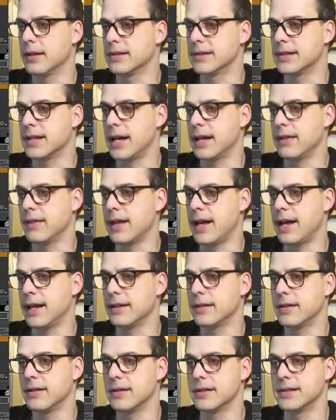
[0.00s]
assign
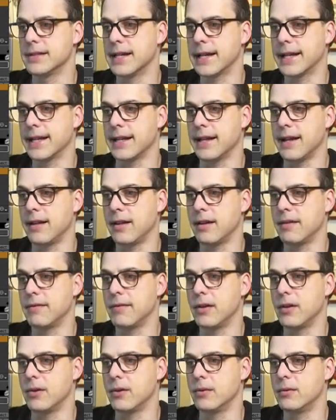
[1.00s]
that to the second
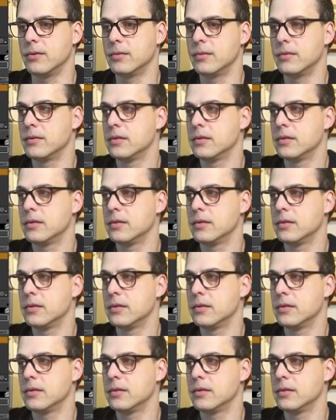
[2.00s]
LFO.